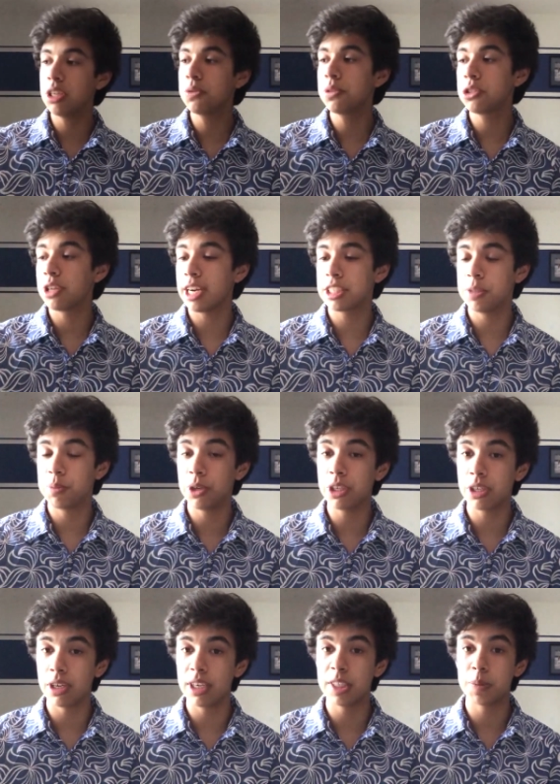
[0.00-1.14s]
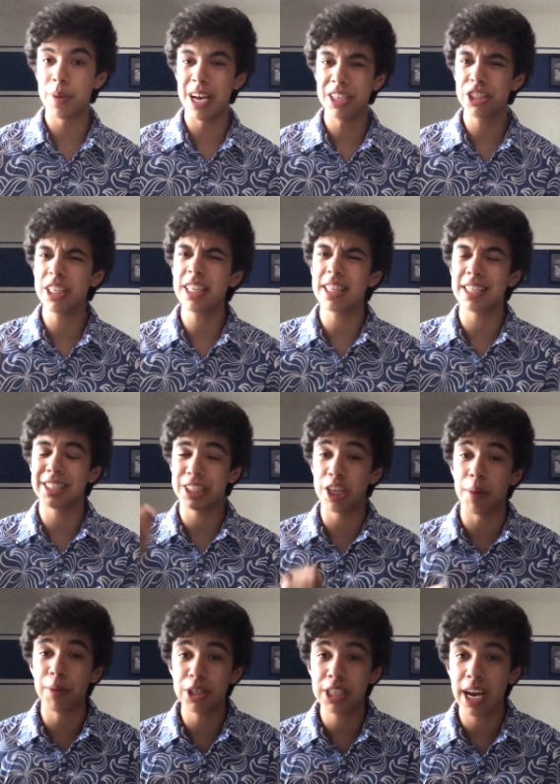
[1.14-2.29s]
So these ones are actually pretty good, especially
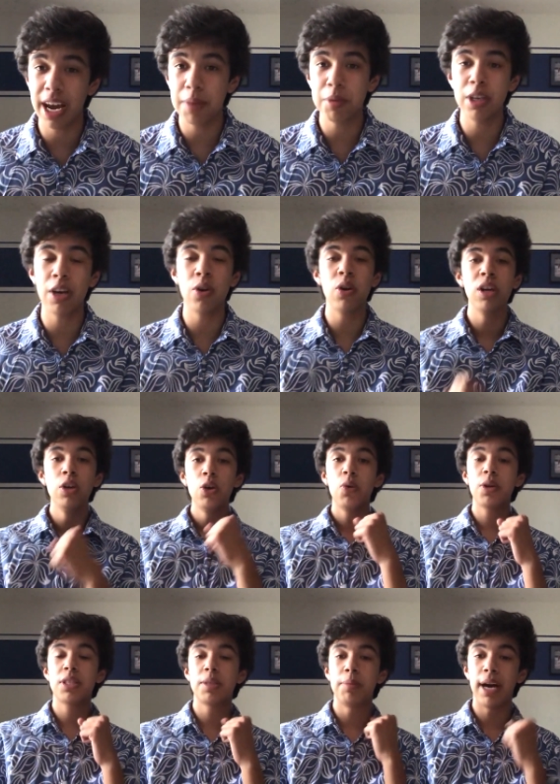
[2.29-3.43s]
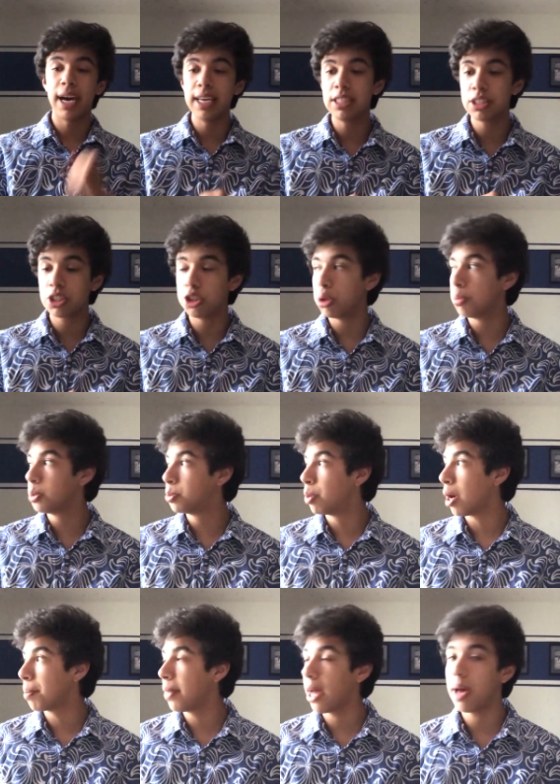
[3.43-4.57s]
in the summertime, you know, with some ice
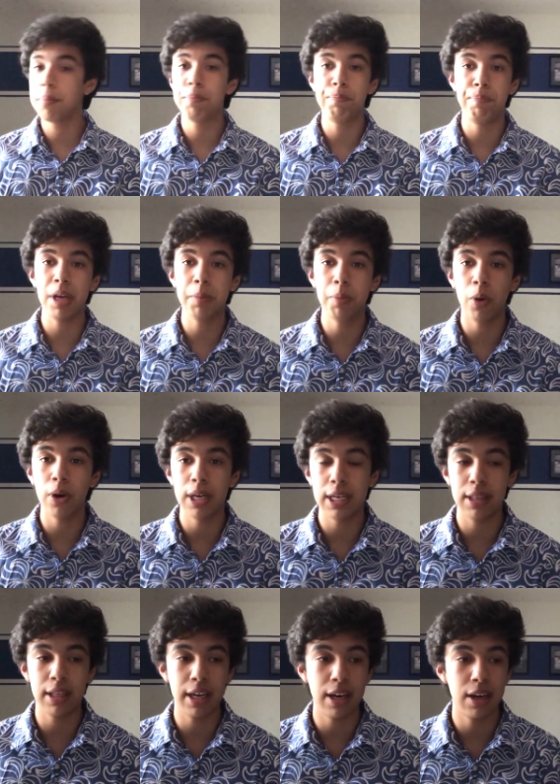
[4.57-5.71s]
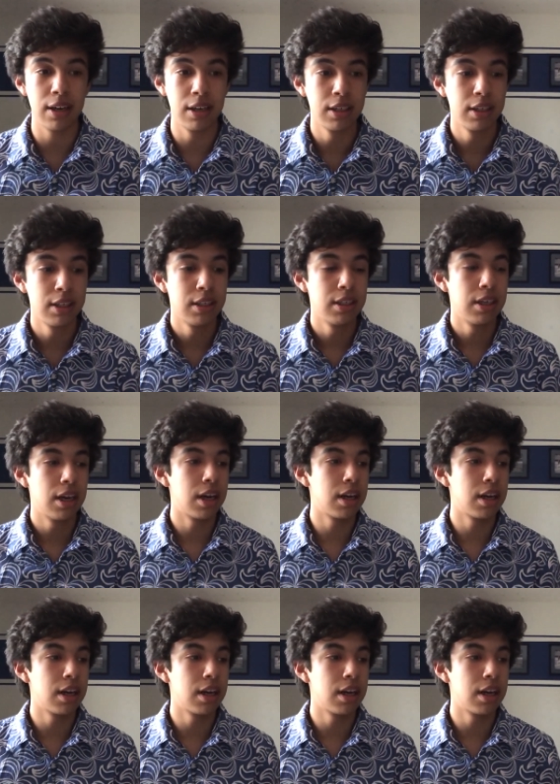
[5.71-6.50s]
cubes, pop that big boy in there.